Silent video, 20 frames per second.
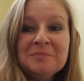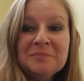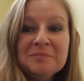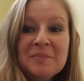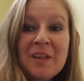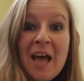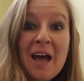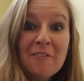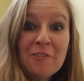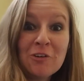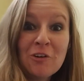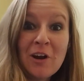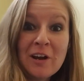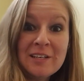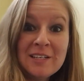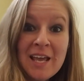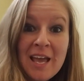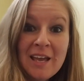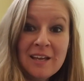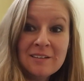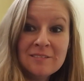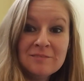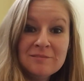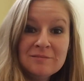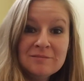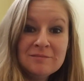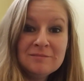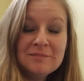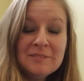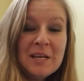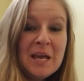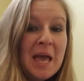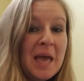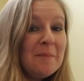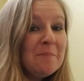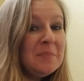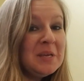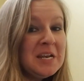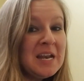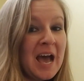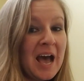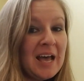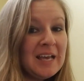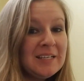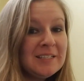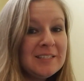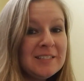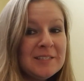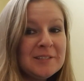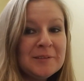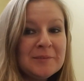Have a great day and be nice.